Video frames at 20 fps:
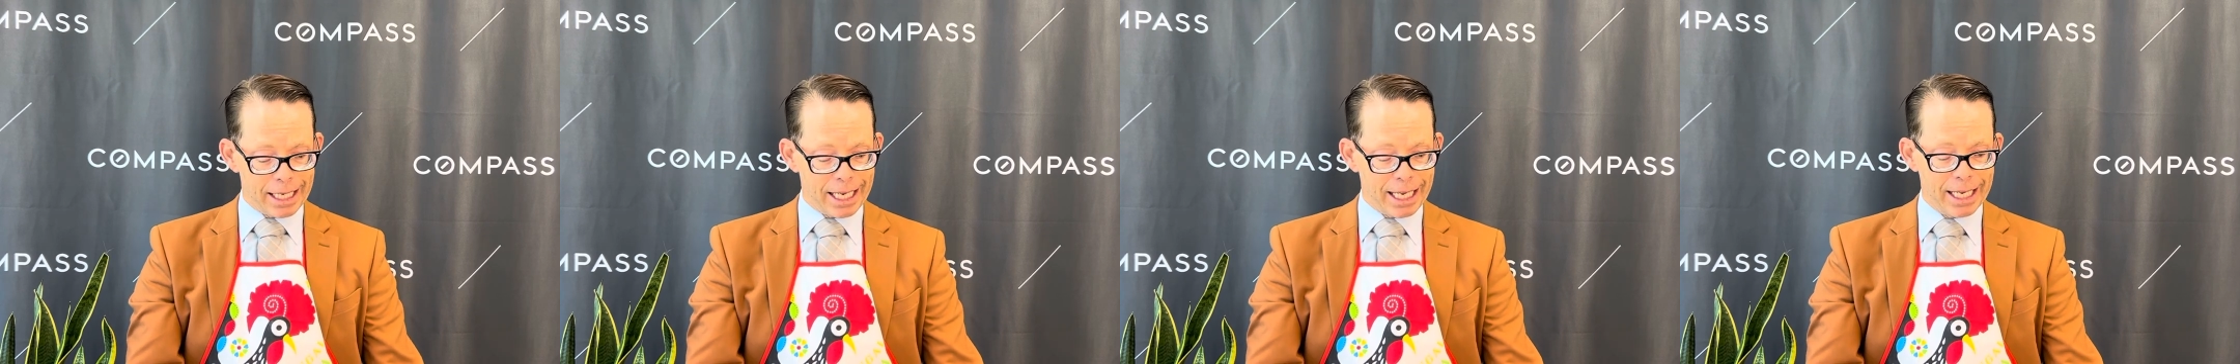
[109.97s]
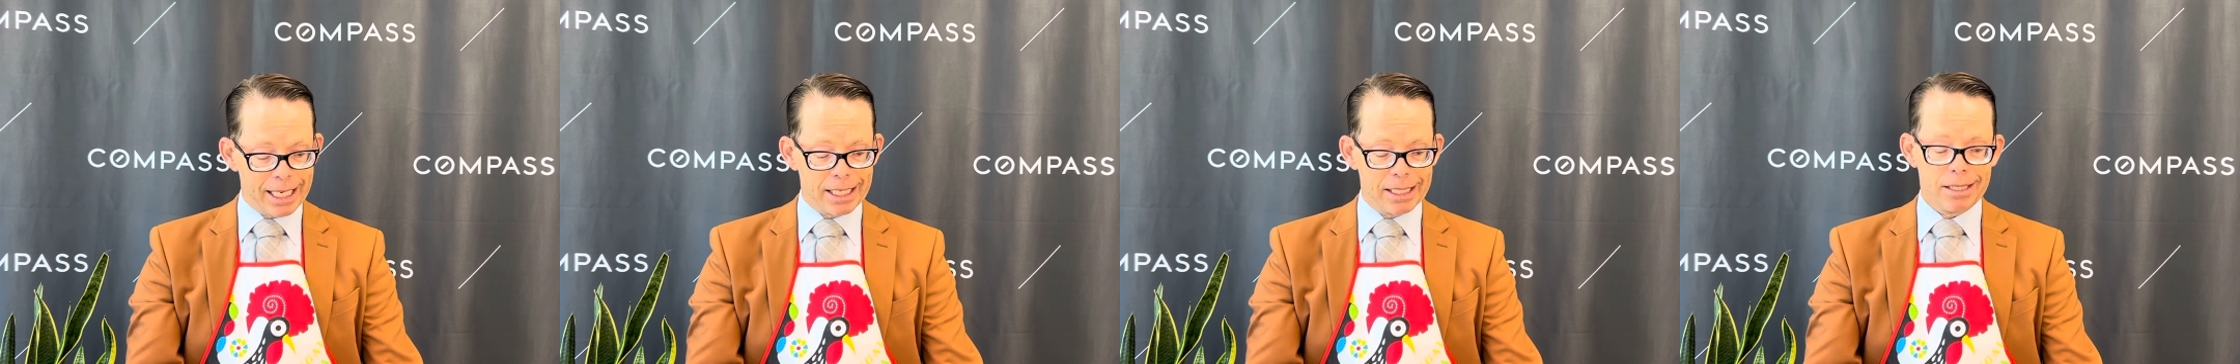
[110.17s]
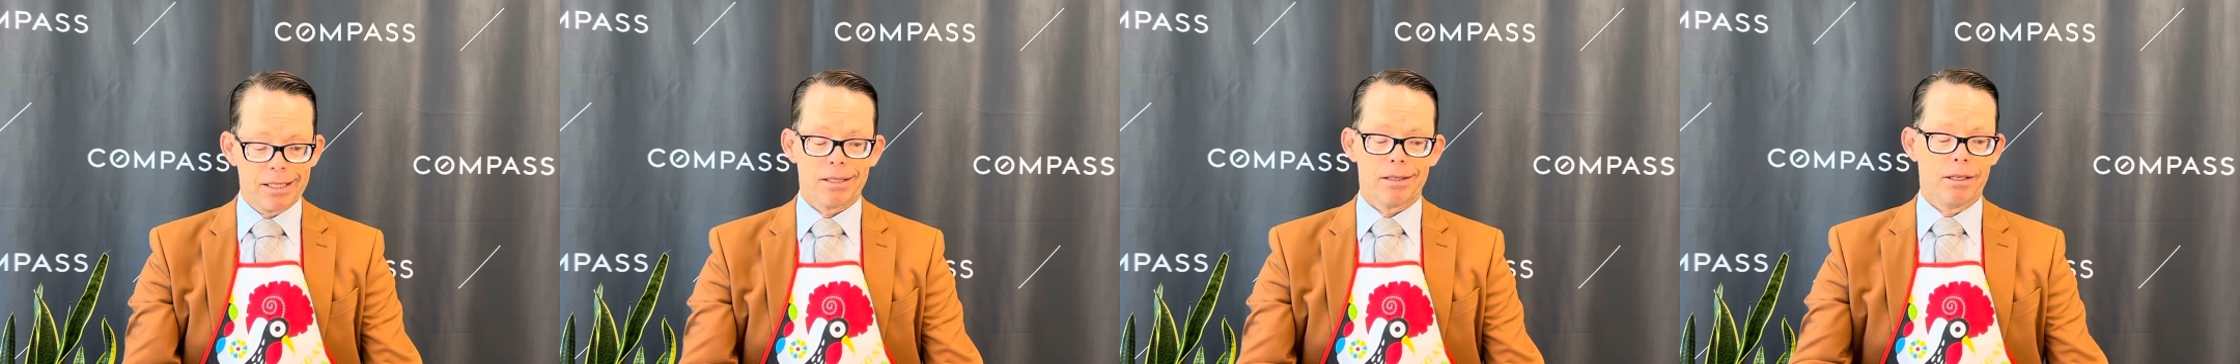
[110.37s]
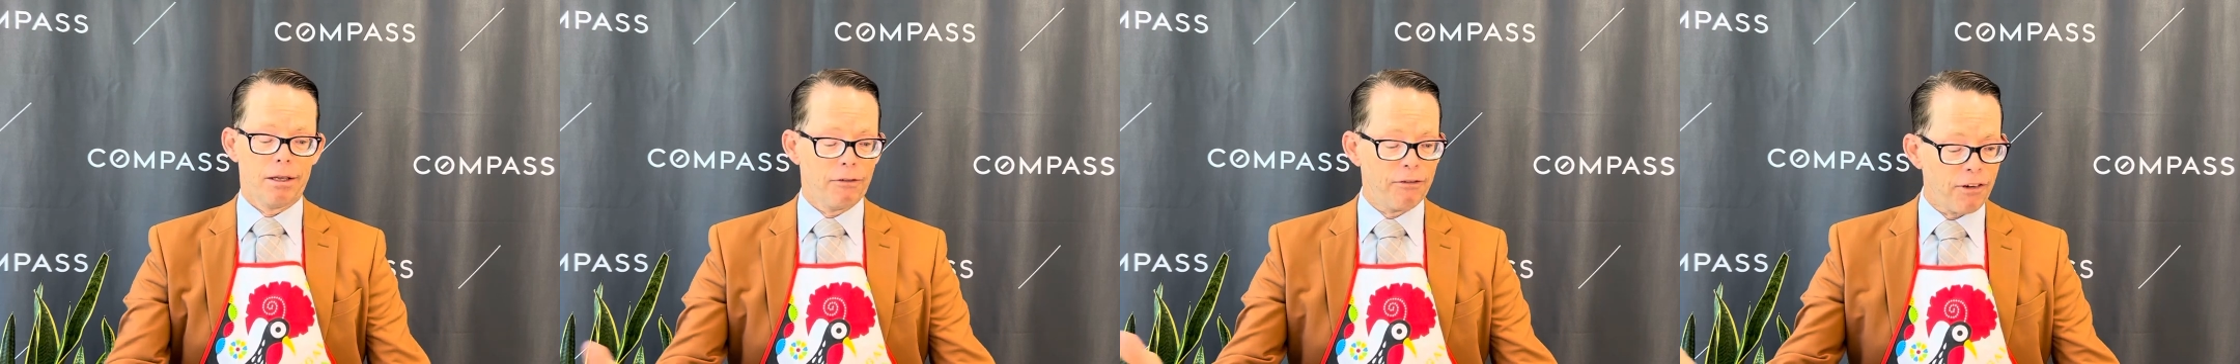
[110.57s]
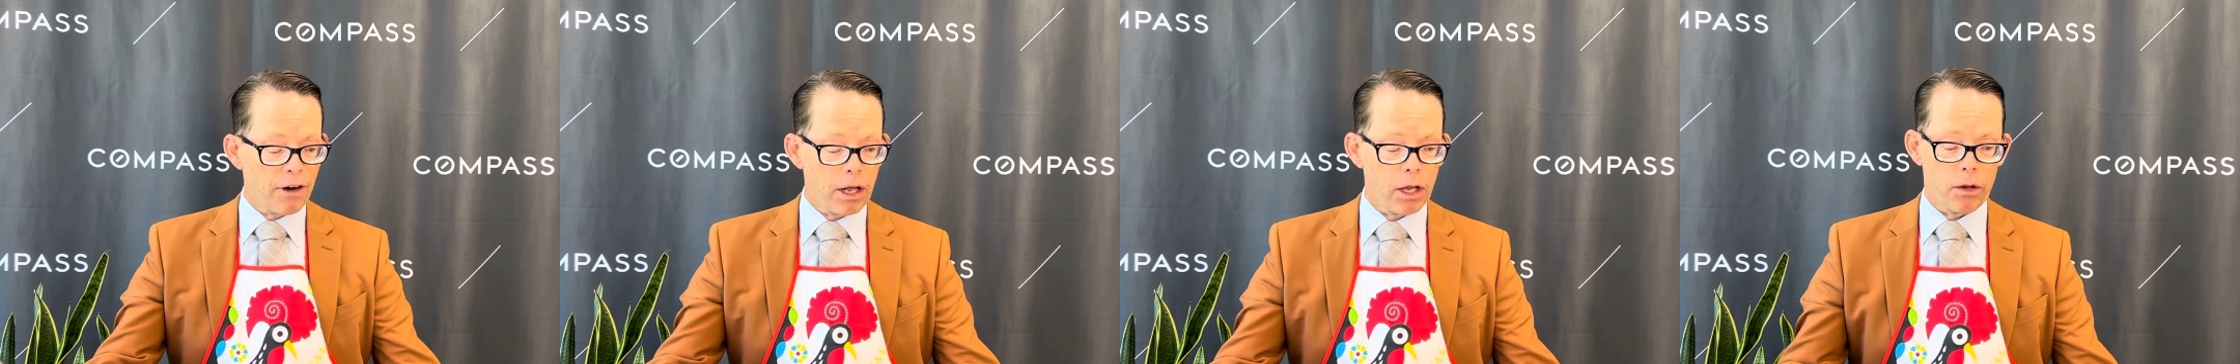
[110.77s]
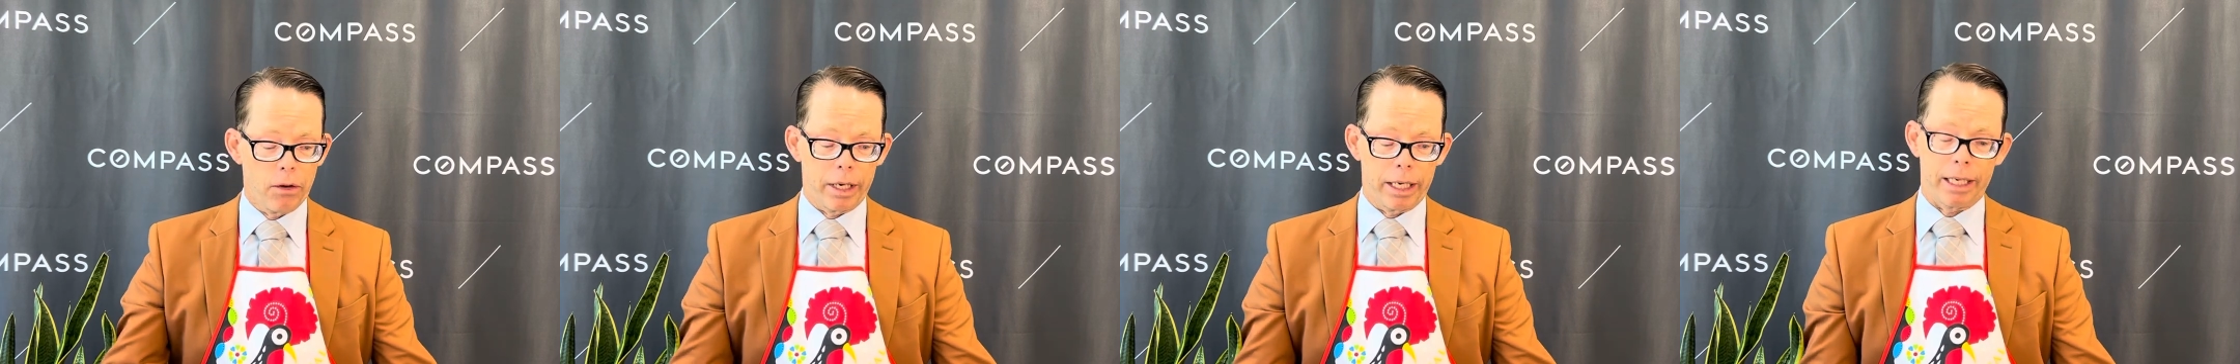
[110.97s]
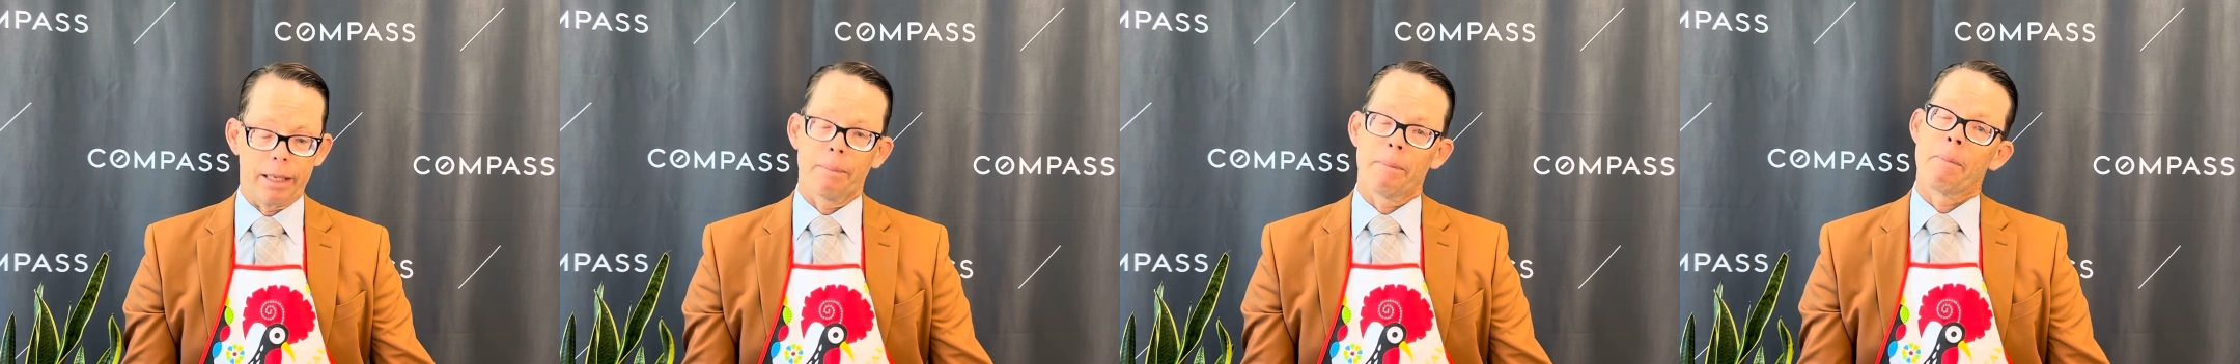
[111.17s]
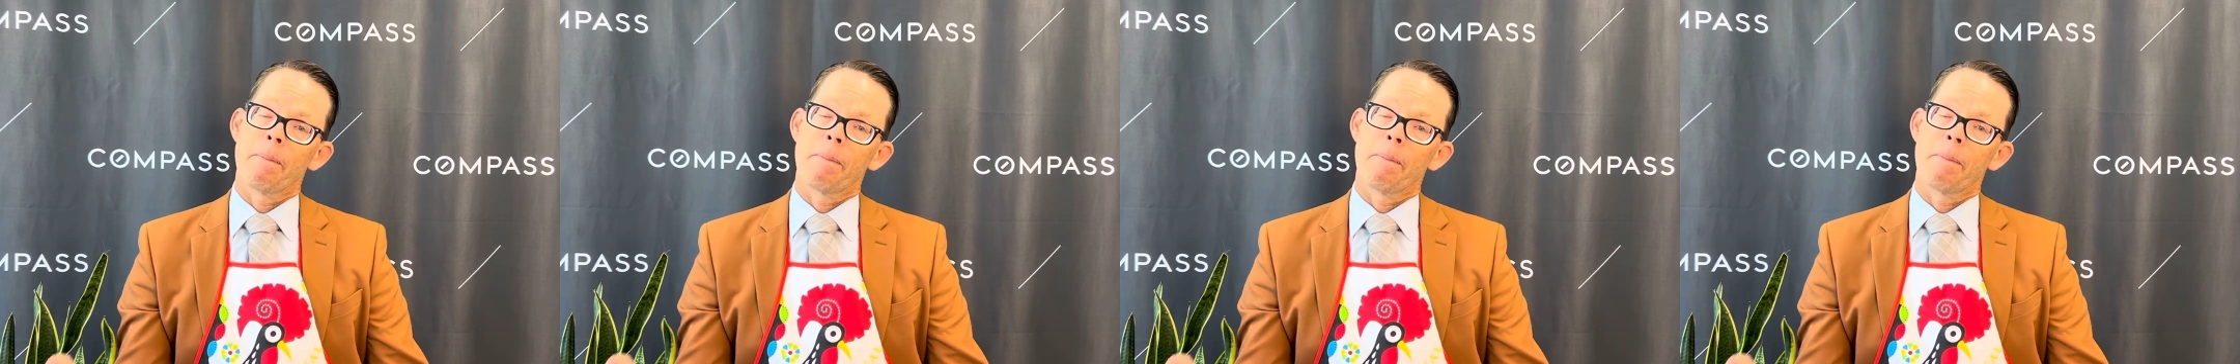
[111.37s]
is the following.